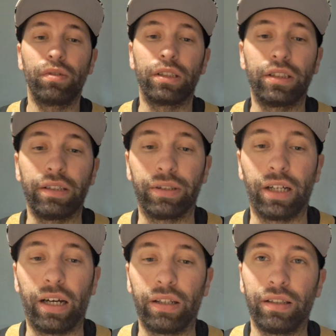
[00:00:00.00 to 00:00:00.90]
Let's see, we
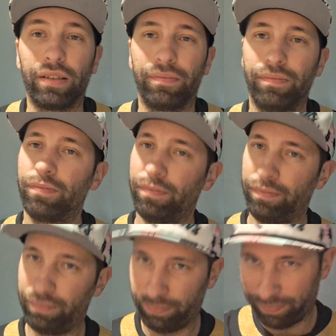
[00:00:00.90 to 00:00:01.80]
got
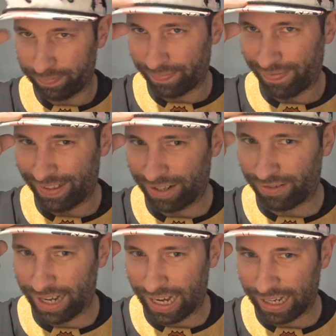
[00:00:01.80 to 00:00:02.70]
the
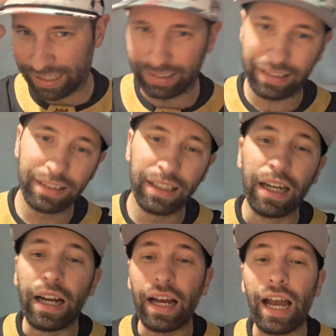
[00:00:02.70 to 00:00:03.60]
Raiders
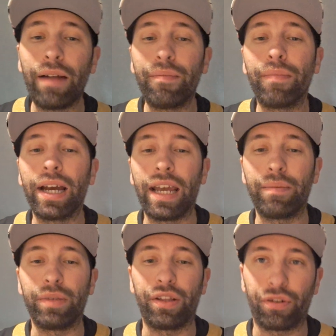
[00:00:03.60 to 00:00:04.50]
at
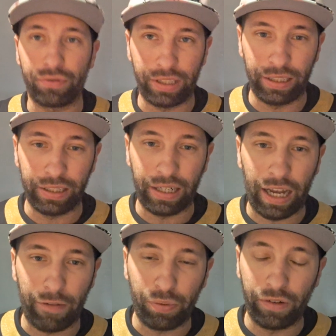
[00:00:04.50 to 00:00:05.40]
Miami, 13 and a
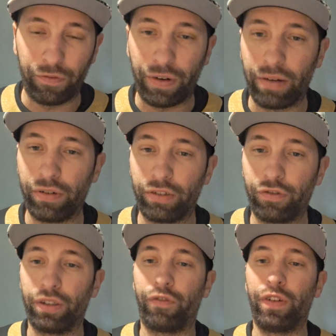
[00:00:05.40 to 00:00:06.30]
half point favorites
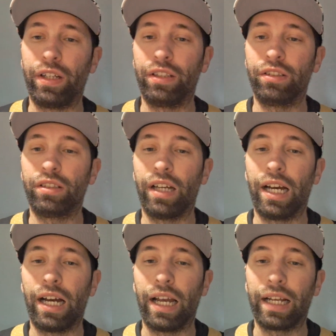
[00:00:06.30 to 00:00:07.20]
for the Fins.
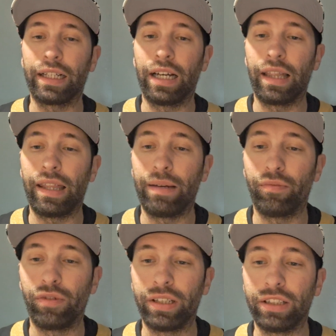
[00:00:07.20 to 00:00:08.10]
I got
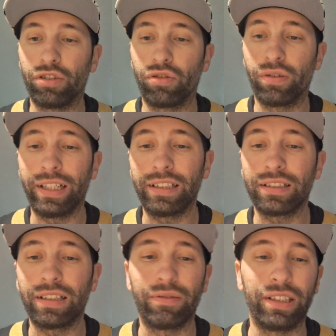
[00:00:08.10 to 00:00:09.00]
them winning 28 to
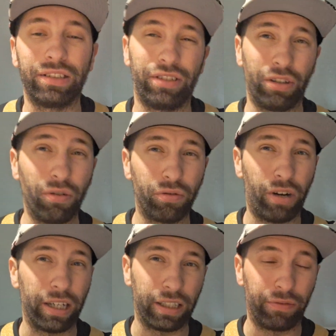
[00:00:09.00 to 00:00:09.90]
17, so they don't
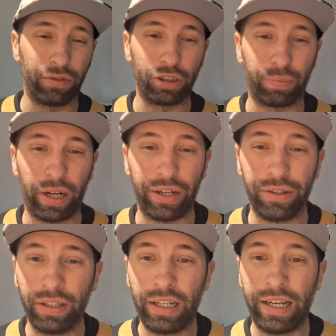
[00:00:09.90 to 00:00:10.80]
quite cover the spread.
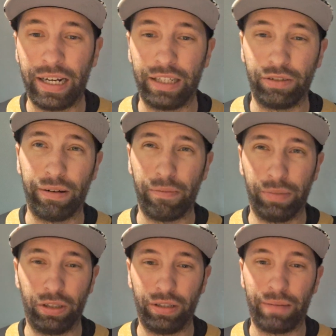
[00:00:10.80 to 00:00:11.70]
And I do have it
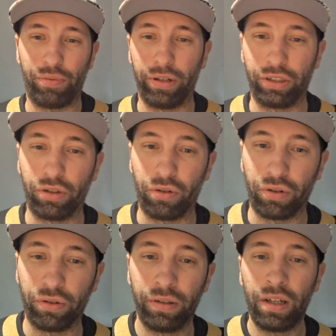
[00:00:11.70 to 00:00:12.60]
below that point
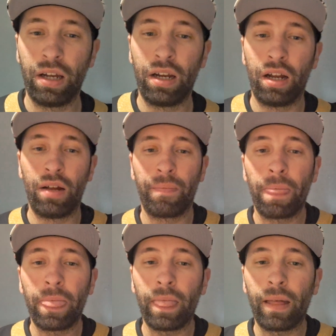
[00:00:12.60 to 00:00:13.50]
total.
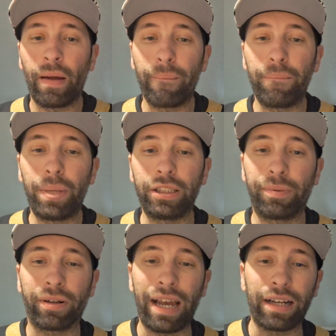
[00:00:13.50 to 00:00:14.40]

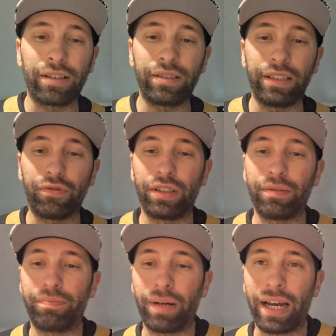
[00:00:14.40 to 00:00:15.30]
Pittsburgh at
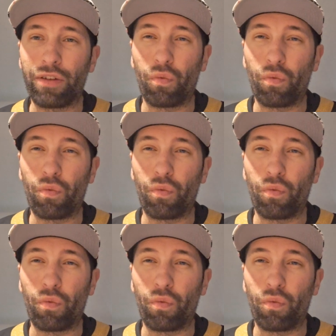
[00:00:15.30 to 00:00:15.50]
Cleveland by